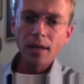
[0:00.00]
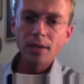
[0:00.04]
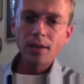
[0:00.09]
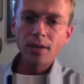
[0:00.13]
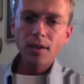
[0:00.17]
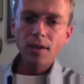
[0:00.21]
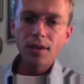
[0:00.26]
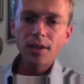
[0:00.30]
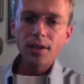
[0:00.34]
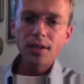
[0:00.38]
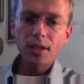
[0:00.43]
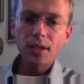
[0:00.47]

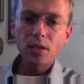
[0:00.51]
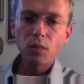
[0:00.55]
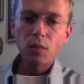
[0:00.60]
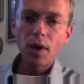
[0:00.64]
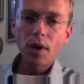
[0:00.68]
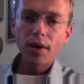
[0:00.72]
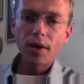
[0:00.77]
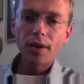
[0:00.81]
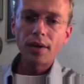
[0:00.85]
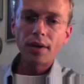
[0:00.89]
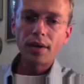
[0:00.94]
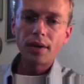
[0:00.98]
So this is
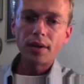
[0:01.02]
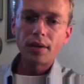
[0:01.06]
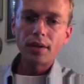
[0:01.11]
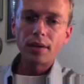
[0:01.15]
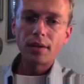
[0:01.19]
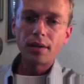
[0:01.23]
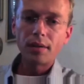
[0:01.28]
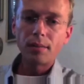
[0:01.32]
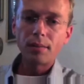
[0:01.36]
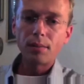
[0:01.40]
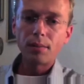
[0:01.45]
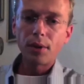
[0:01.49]
one
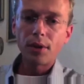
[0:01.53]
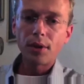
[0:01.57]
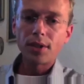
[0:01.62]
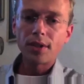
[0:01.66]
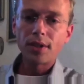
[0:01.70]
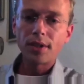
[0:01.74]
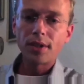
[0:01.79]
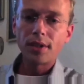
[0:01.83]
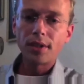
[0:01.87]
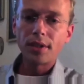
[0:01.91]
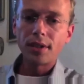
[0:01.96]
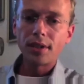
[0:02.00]

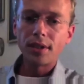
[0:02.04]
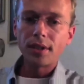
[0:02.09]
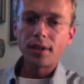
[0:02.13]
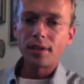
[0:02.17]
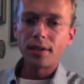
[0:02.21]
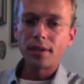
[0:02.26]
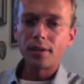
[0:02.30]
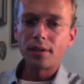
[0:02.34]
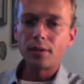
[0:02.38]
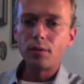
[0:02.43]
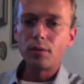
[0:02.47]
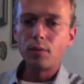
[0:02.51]
person
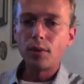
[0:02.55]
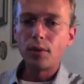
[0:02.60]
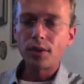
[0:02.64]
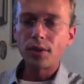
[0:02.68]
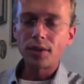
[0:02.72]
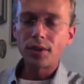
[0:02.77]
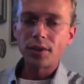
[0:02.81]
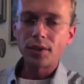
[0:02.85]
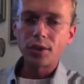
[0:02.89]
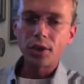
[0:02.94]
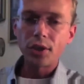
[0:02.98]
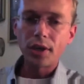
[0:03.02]
who
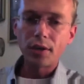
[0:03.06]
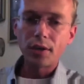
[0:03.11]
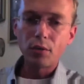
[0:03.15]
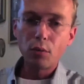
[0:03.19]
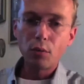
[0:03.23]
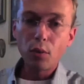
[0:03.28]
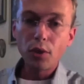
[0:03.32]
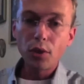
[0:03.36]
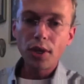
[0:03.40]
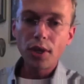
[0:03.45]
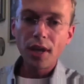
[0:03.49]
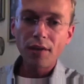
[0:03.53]
was in charge, who
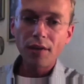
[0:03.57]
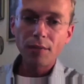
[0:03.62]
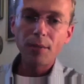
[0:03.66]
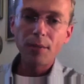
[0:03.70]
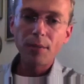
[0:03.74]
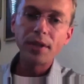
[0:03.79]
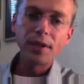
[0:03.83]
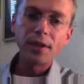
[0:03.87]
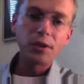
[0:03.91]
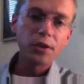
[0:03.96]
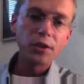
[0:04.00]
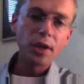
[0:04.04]
would have
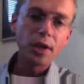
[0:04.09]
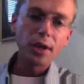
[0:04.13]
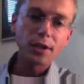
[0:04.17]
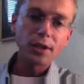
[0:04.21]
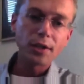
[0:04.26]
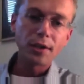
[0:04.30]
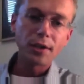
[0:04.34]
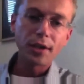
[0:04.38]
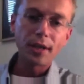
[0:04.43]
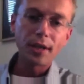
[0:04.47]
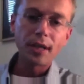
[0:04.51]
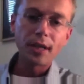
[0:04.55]
been in
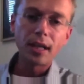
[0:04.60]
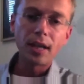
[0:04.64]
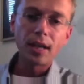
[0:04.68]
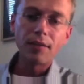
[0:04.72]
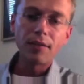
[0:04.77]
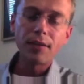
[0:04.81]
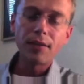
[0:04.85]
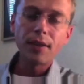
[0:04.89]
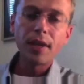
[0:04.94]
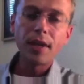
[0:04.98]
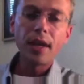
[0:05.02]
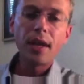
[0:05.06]
charge on
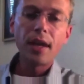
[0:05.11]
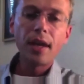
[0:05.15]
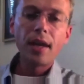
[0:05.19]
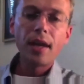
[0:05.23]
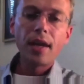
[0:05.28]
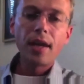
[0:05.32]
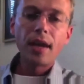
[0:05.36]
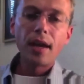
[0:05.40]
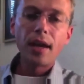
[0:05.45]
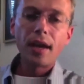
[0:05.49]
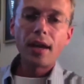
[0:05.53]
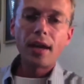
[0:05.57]
9/11,
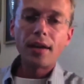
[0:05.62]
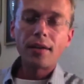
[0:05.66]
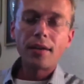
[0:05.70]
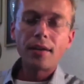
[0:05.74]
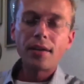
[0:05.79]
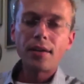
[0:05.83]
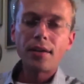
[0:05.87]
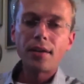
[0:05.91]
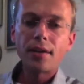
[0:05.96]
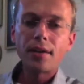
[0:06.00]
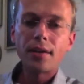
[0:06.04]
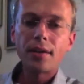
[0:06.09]
and